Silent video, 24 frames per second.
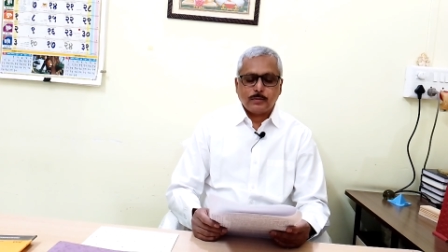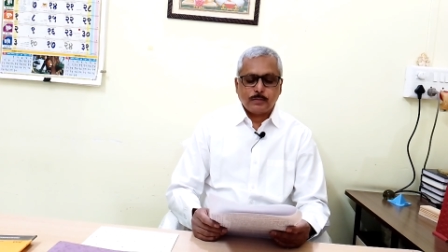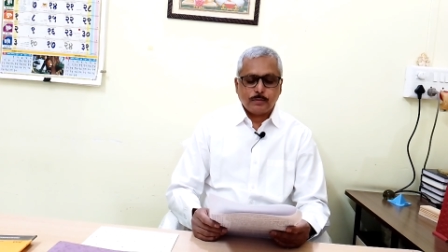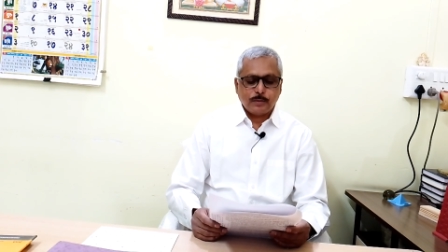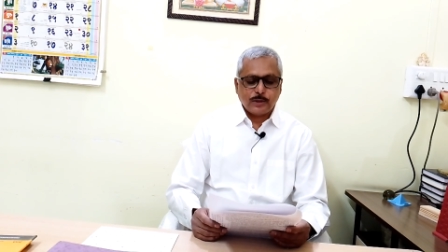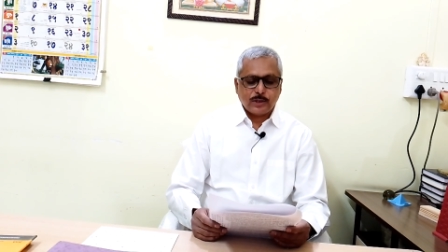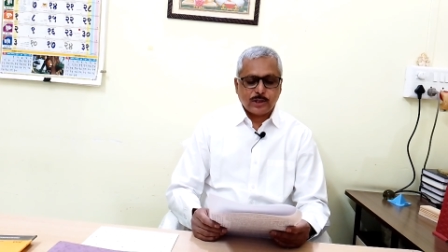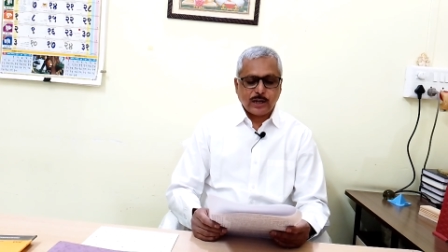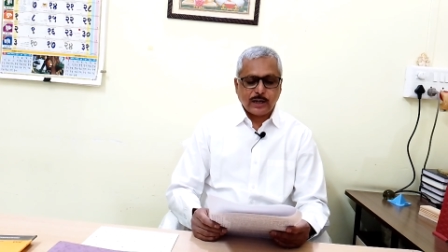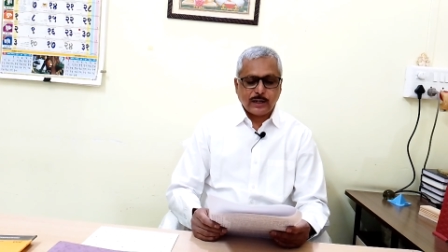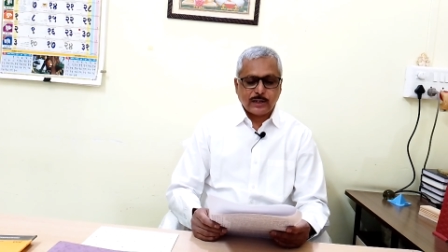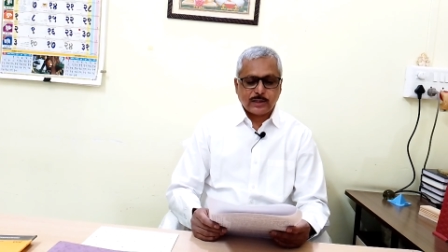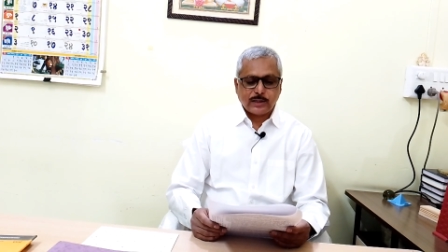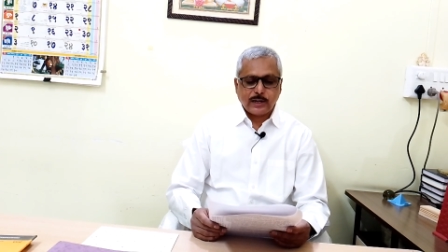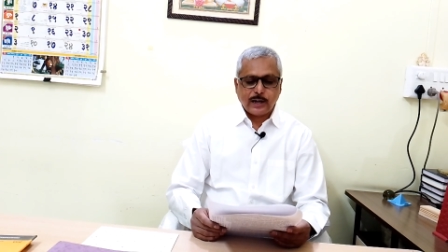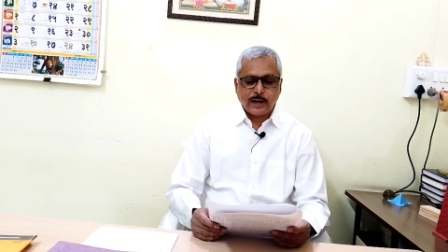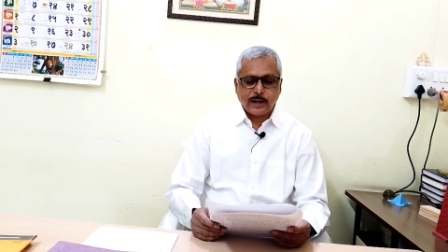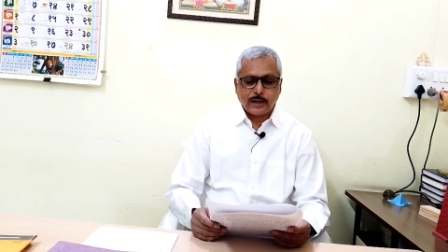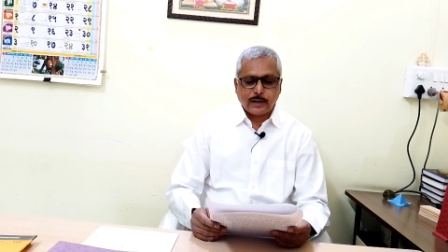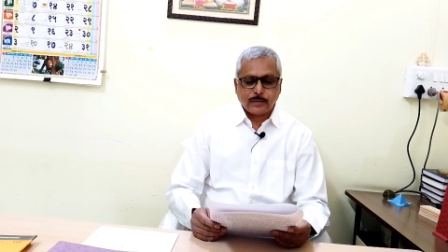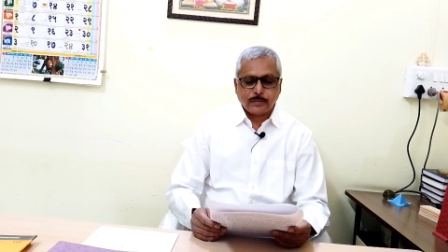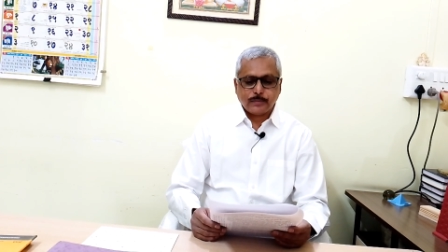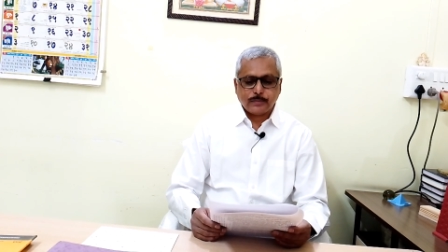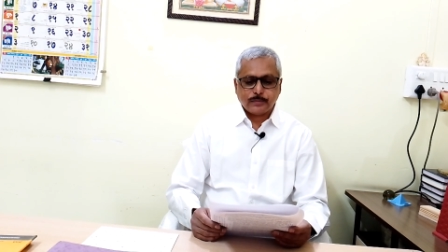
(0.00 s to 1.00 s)
besides
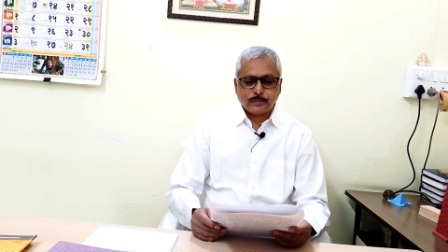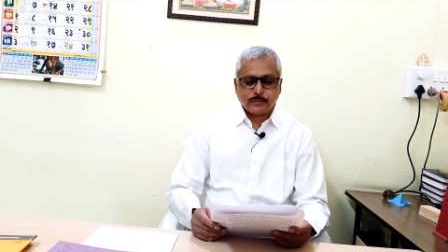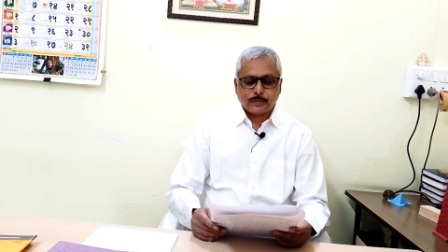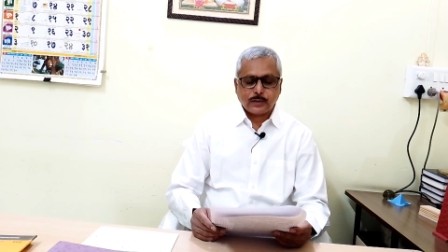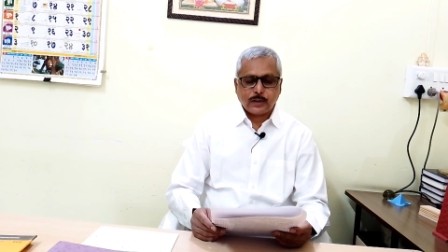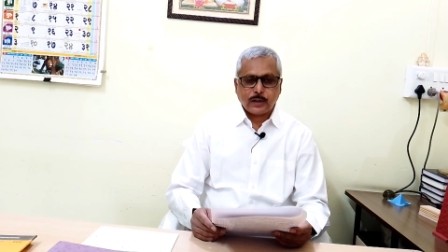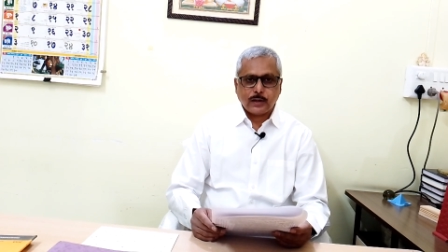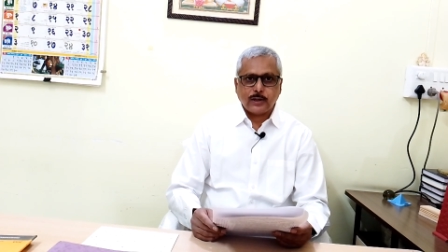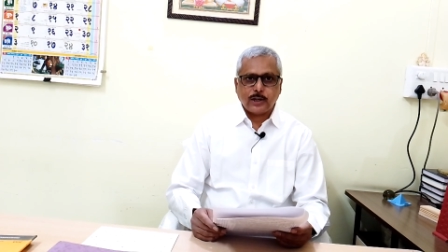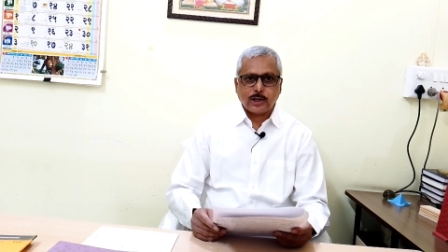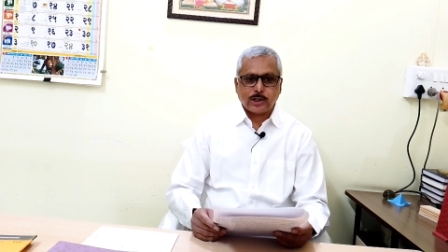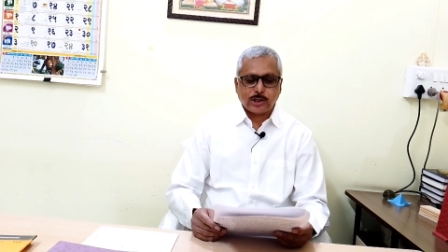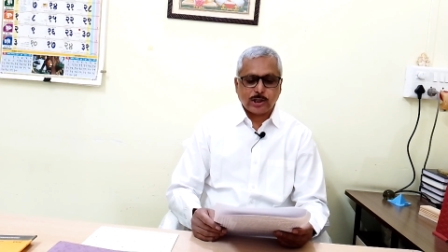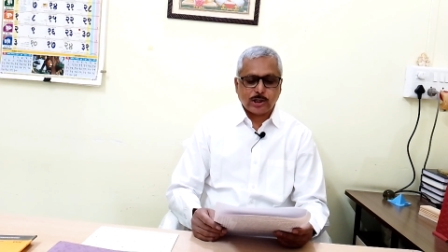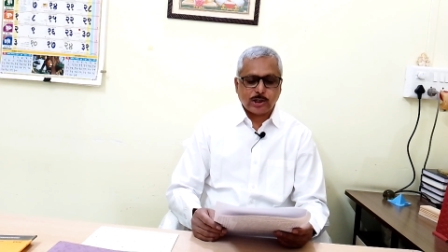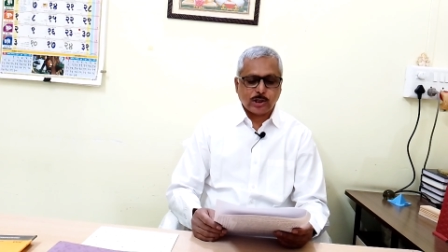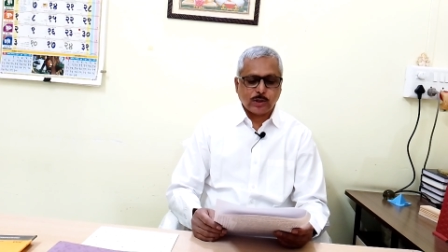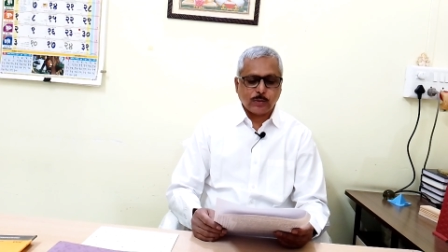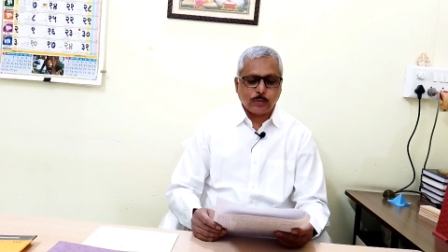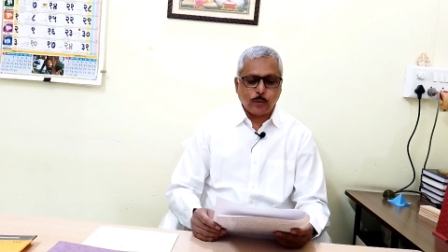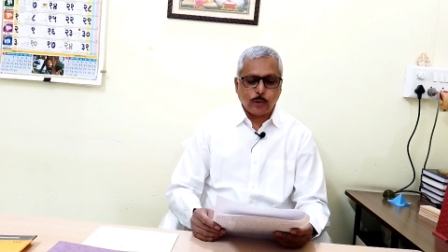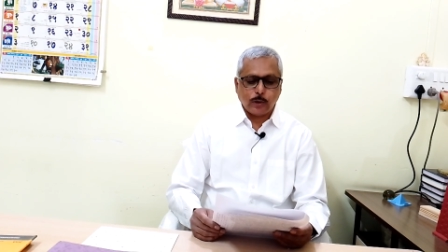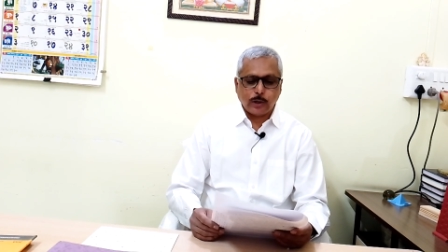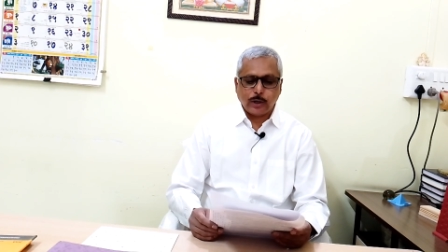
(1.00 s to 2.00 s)
that, under
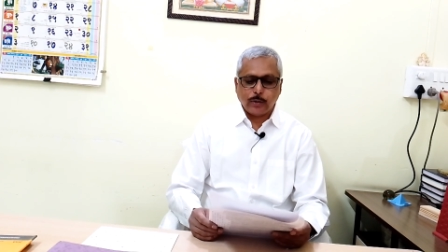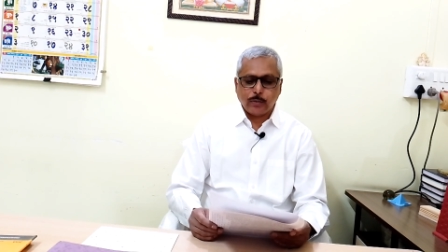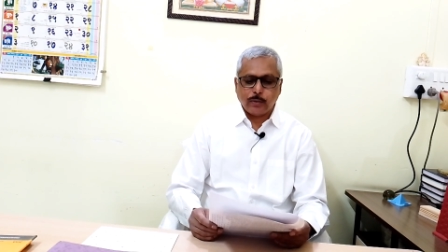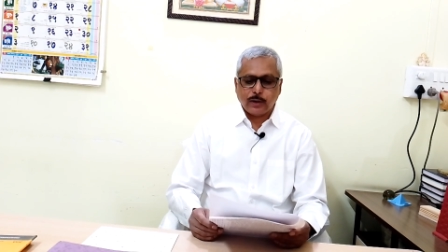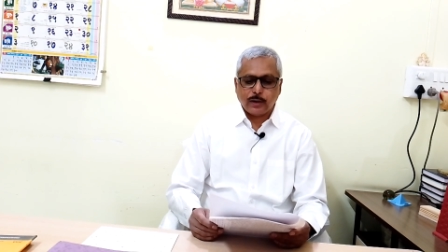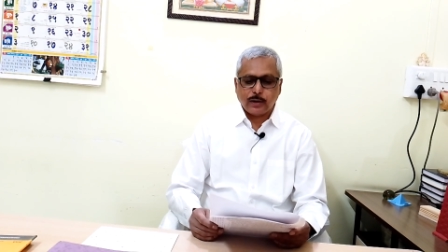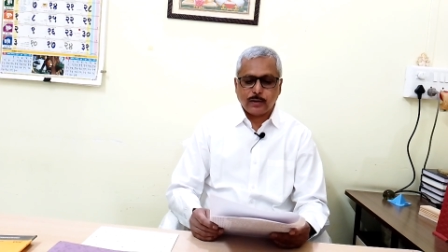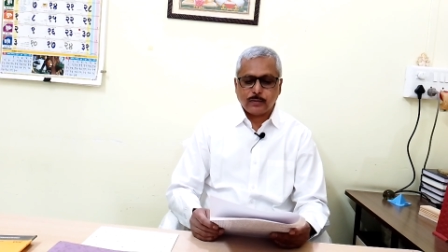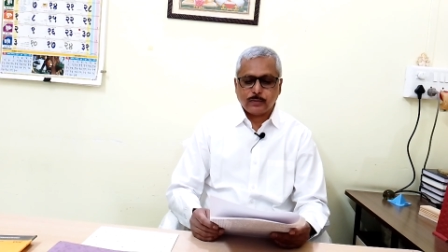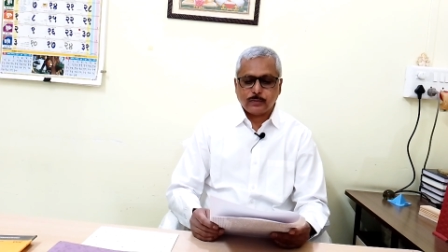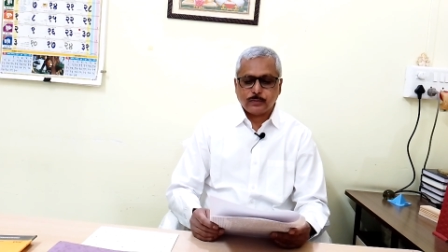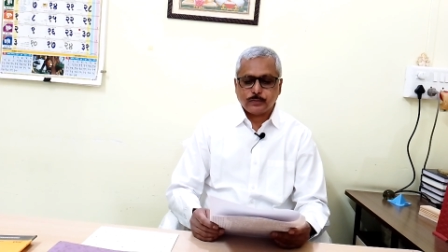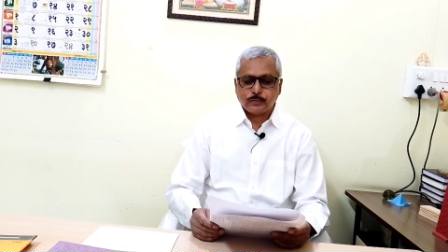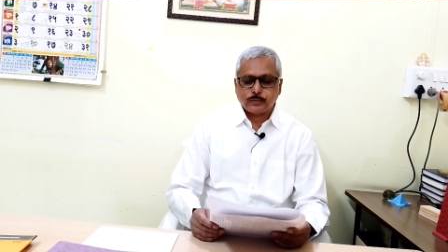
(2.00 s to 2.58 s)
section 41,